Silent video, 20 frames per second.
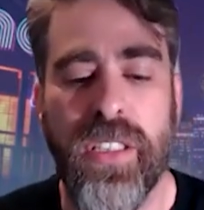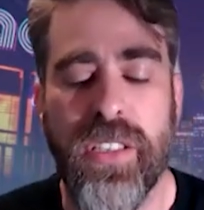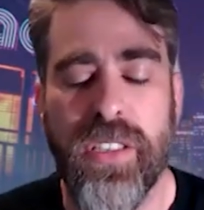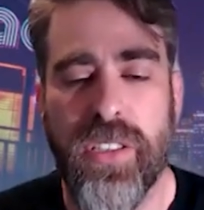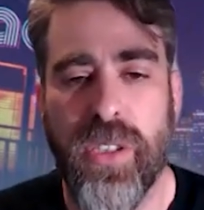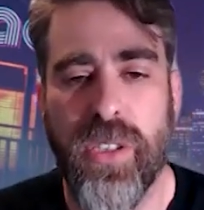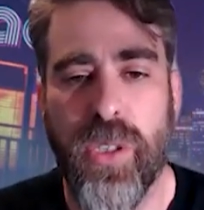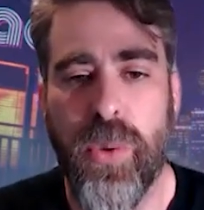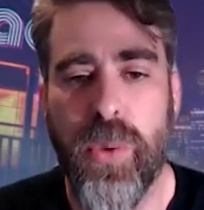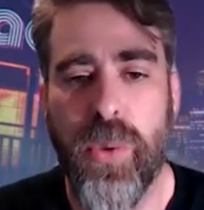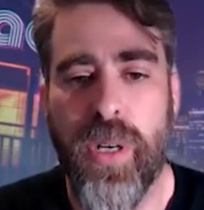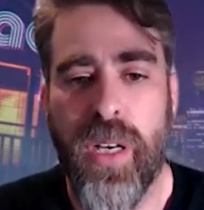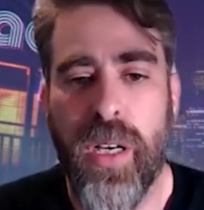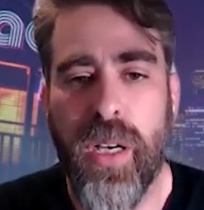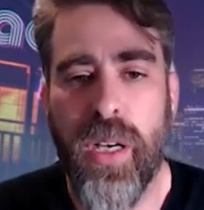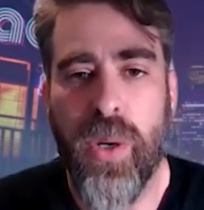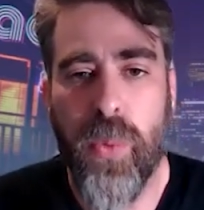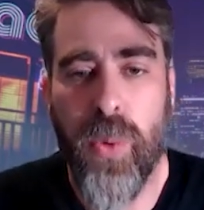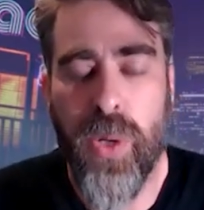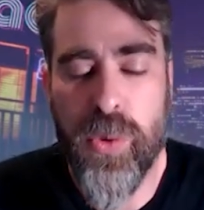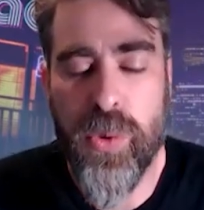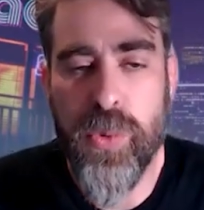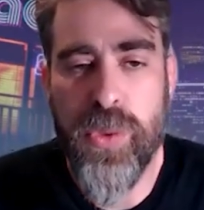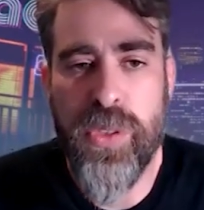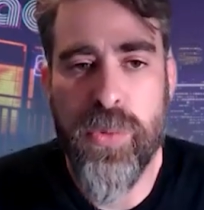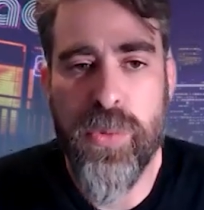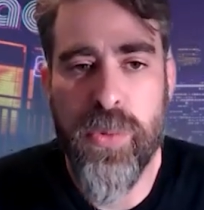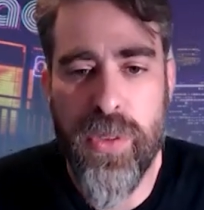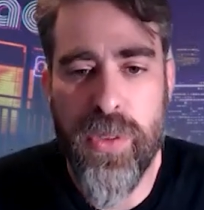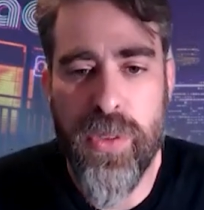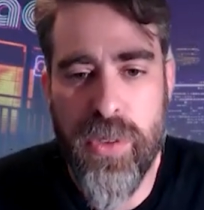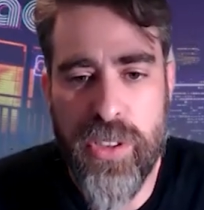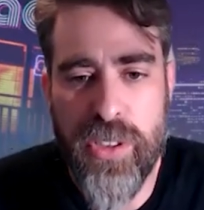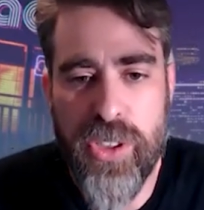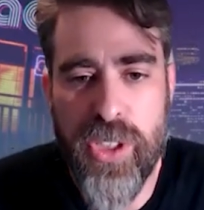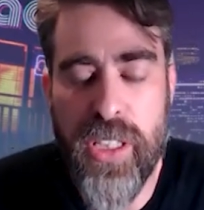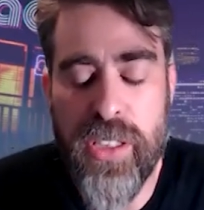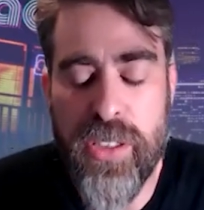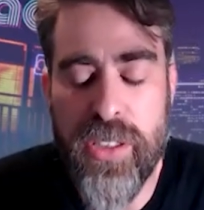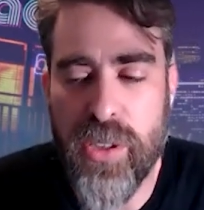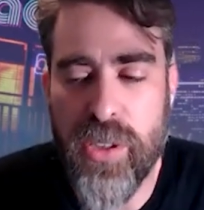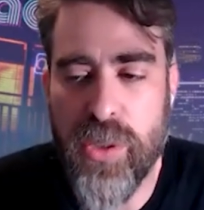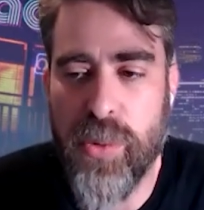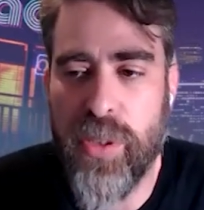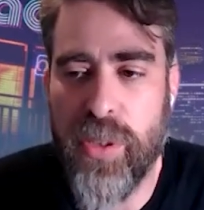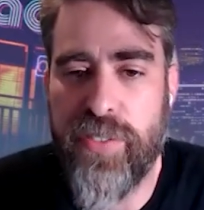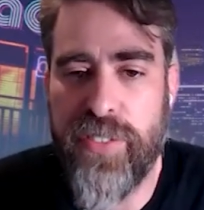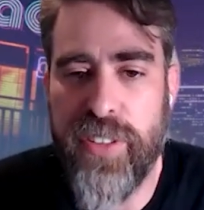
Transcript: So uh, what we were trying to do with